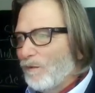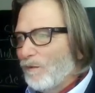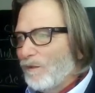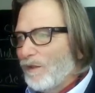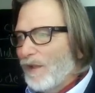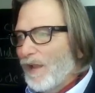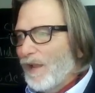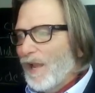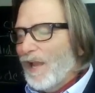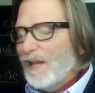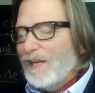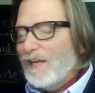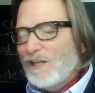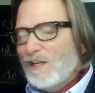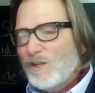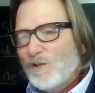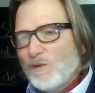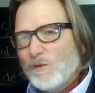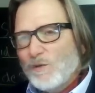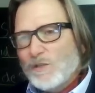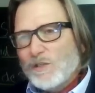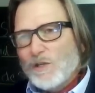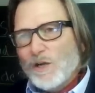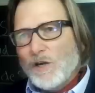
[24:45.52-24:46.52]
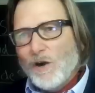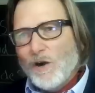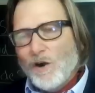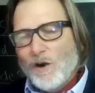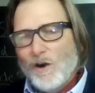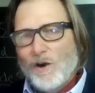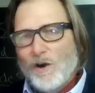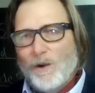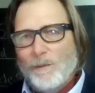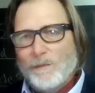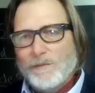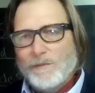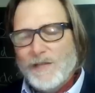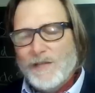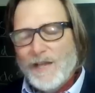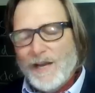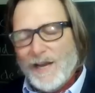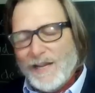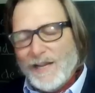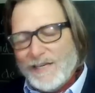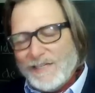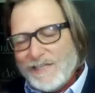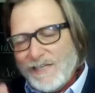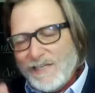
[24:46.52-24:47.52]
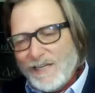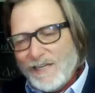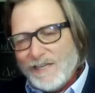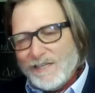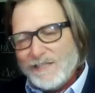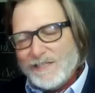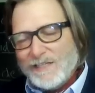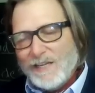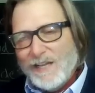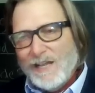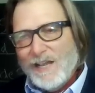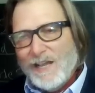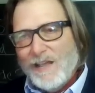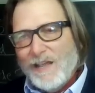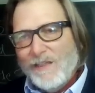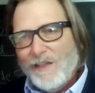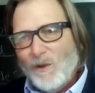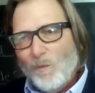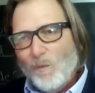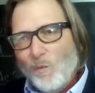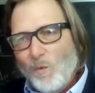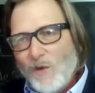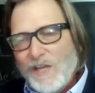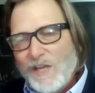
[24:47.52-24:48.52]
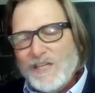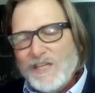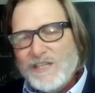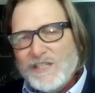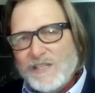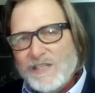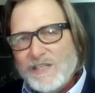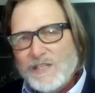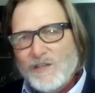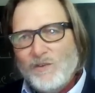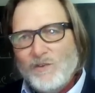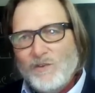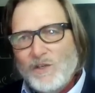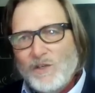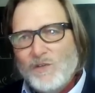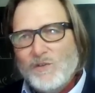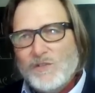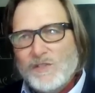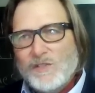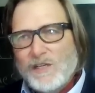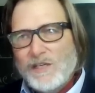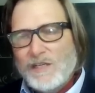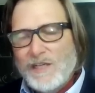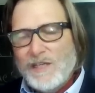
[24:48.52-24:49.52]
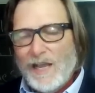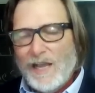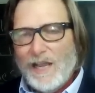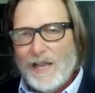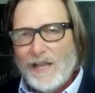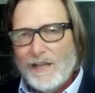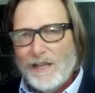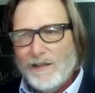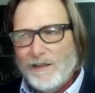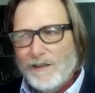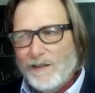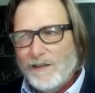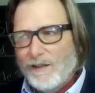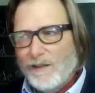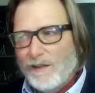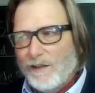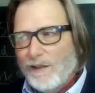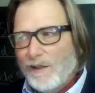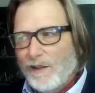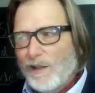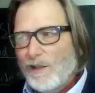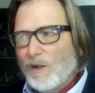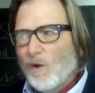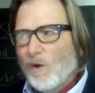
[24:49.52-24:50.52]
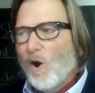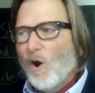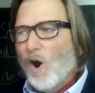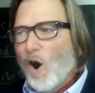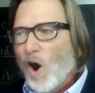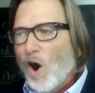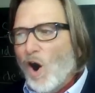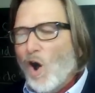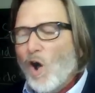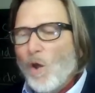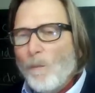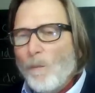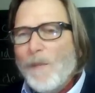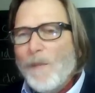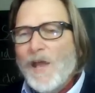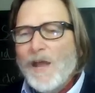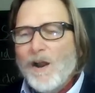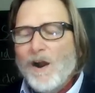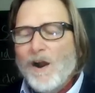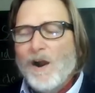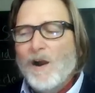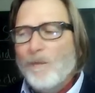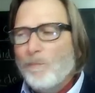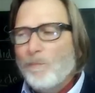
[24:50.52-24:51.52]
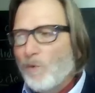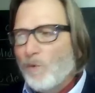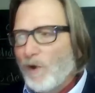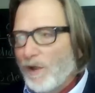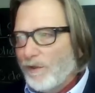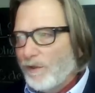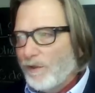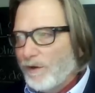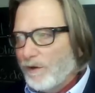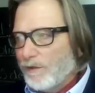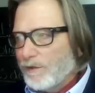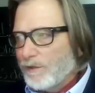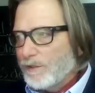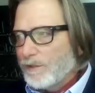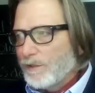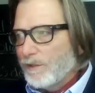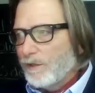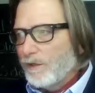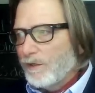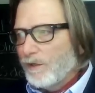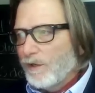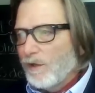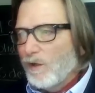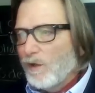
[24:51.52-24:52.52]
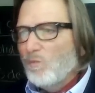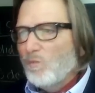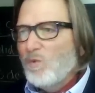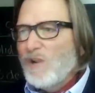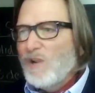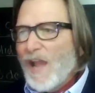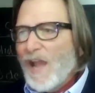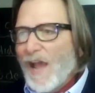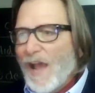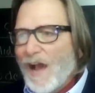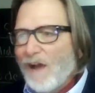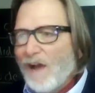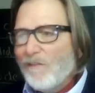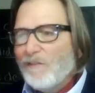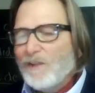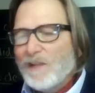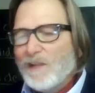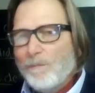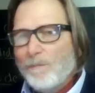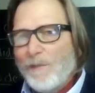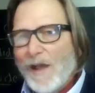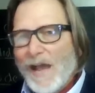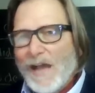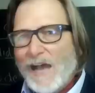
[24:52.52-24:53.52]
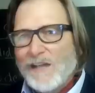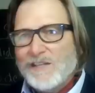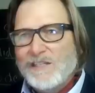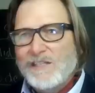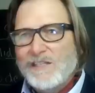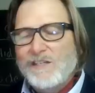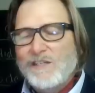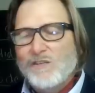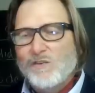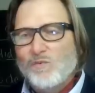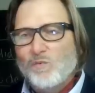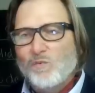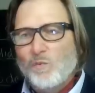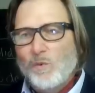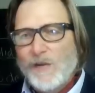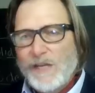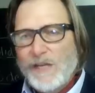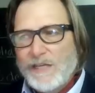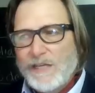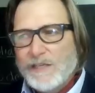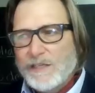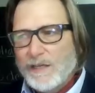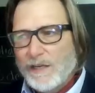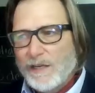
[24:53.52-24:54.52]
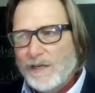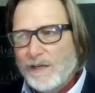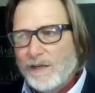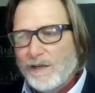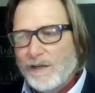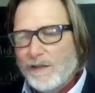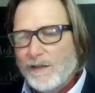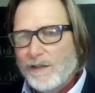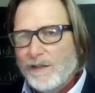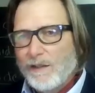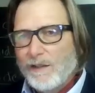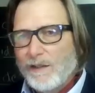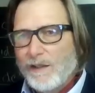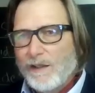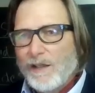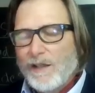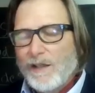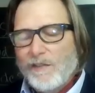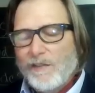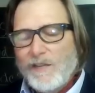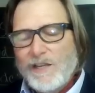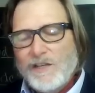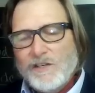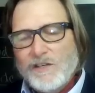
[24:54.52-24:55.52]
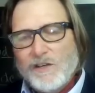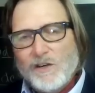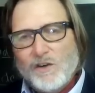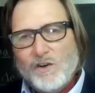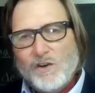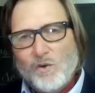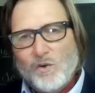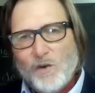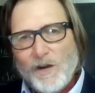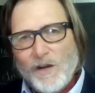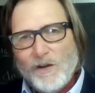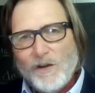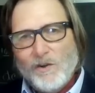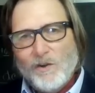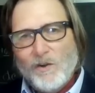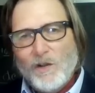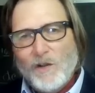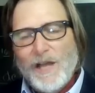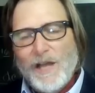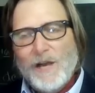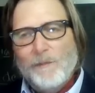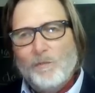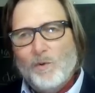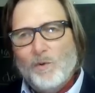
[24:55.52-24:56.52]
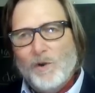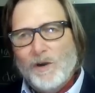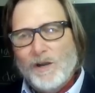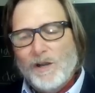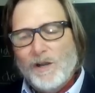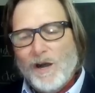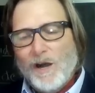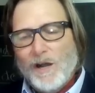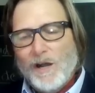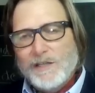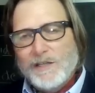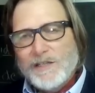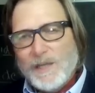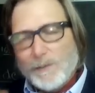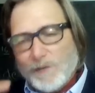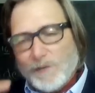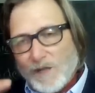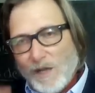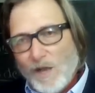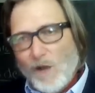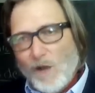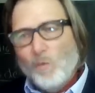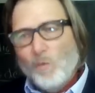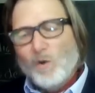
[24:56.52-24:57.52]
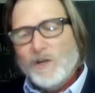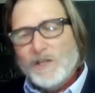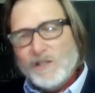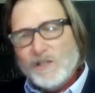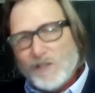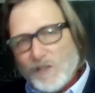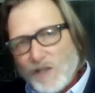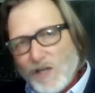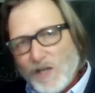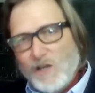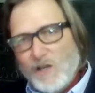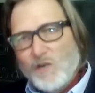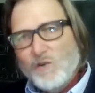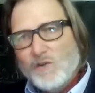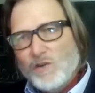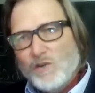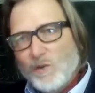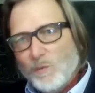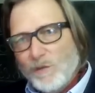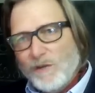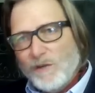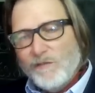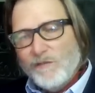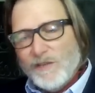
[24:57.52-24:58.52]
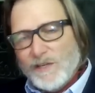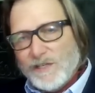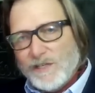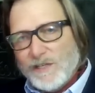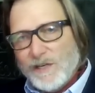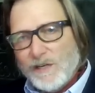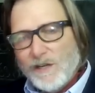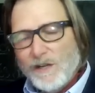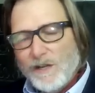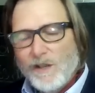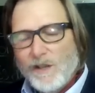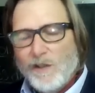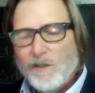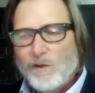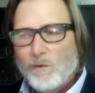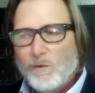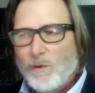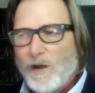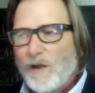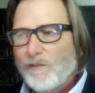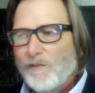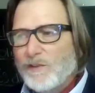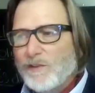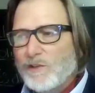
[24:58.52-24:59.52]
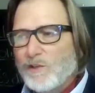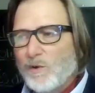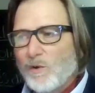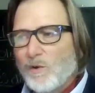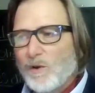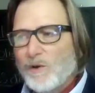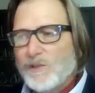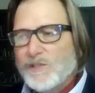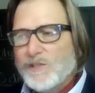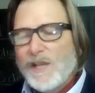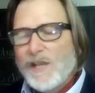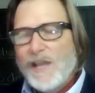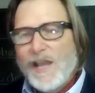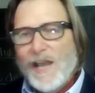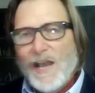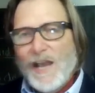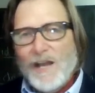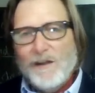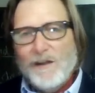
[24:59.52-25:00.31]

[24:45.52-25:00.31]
And he used terms and ideas that we still use today. All men are brothers. We have the capacity to reason. These are critical and important concepts we'll continue to revisit throughout this course, and in